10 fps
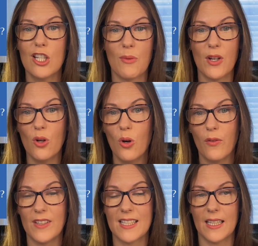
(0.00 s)
Do I know
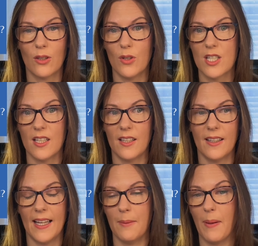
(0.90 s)
if it's going to
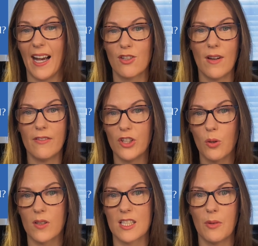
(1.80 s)
impact revenue
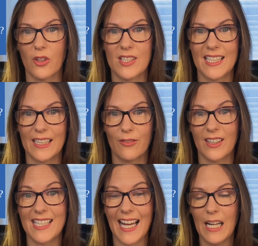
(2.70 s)
or some other
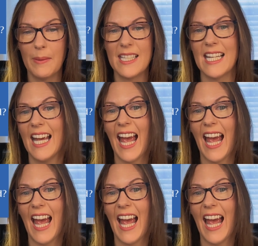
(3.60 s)
significant element?